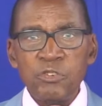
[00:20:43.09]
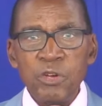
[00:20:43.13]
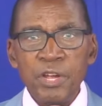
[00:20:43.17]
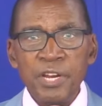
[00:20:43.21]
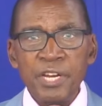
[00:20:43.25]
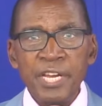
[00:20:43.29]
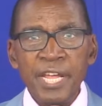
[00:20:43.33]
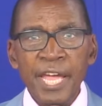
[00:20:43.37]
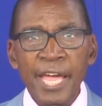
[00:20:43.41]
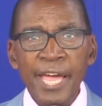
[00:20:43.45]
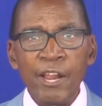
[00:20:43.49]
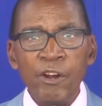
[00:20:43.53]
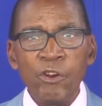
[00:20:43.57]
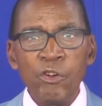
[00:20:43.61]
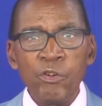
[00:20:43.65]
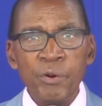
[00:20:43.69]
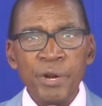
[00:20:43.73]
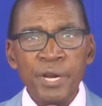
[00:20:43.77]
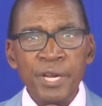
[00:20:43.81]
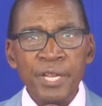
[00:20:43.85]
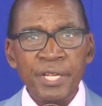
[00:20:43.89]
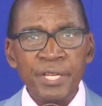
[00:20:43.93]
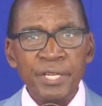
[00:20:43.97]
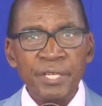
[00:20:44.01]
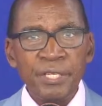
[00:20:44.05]
You are in hell
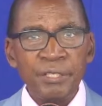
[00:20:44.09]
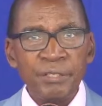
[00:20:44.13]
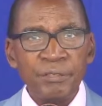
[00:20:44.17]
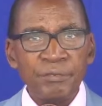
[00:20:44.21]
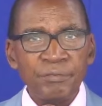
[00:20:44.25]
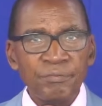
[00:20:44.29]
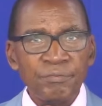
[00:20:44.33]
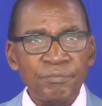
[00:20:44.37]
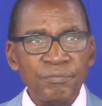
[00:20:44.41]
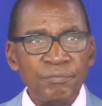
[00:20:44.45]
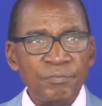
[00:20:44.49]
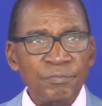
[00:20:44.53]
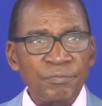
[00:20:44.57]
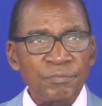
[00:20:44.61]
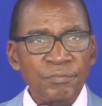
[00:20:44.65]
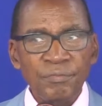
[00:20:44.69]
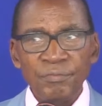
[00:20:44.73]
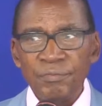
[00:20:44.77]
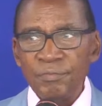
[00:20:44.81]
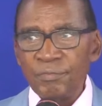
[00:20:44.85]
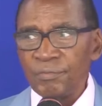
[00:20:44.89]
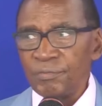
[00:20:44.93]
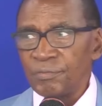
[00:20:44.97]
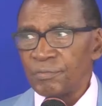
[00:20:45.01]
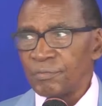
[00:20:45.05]
already. Wewe kuisha
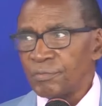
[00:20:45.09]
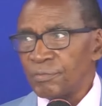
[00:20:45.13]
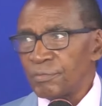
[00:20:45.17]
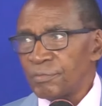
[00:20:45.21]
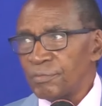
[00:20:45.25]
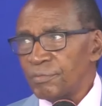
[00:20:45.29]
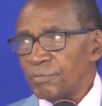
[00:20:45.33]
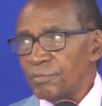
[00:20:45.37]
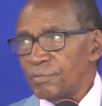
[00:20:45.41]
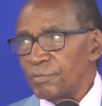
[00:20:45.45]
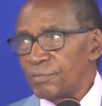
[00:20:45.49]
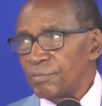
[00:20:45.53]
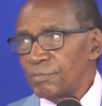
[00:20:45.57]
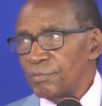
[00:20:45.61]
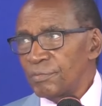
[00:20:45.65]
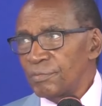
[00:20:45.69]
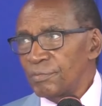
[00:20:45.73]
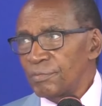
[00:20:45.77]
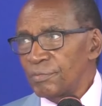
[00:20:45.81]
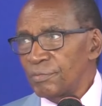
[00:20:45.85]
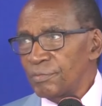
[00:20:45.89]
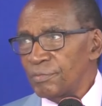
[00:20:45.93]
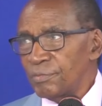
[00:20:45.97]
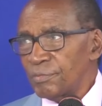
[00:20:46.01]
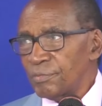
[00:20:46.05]
uko
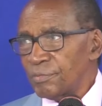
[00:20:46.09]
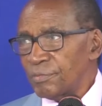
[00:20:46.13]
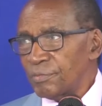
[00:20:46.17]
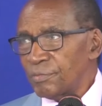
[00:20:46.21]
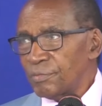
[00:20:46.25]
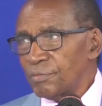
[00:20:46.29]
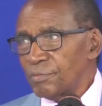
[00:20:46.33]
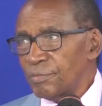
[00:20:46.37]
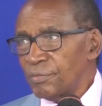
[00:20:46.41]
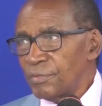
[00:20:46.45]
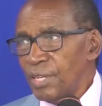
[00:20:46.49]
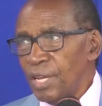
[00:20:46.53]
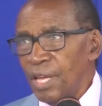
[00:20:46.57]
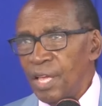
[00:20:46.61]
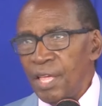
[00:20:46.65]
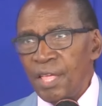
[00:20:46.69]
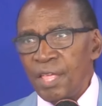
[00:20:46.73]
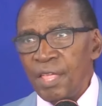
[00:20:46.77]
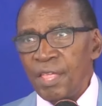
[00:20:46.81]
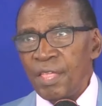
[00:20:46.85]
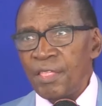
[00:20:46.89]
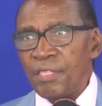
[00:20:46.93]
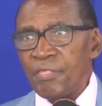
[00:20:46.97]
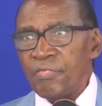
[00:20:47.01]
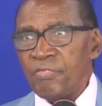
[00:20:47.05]
kuzimuni. Si lazima ukufe
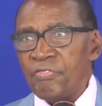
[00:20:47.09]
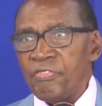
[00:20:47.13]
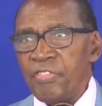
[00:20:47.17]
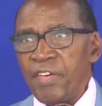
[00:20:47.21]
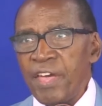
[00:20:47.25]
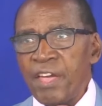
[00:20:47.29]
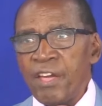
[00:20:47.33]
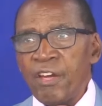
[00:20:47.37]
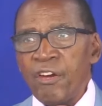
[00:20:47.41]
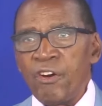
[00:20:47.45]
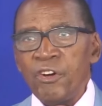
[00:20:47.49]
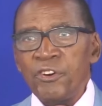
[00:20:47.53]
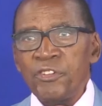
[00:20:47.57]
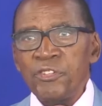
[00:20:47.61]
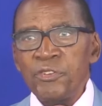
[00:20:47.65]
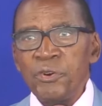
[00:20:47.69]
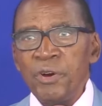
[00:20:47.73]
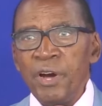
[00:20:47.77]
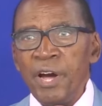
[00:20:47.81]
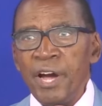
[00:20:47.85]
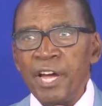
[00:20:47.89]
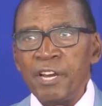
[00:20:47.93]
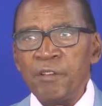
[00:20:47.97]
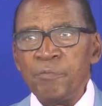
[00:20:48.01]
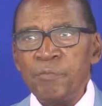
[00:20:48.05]
kwanza. Thank God you
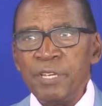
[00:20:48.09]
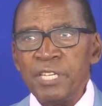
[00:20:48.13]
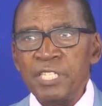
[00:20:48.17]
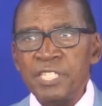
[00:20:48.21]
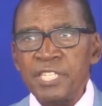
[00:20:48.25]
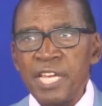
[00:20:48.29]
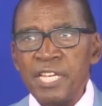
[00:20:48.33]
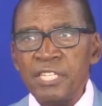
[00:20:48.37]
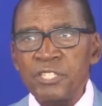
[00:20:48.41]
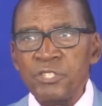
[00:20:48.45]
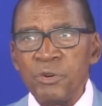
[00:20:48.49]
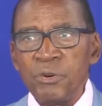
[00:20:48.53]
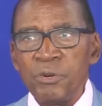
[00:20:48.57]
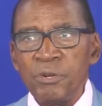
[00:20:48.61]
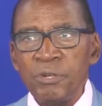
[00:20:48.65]
heard me say so.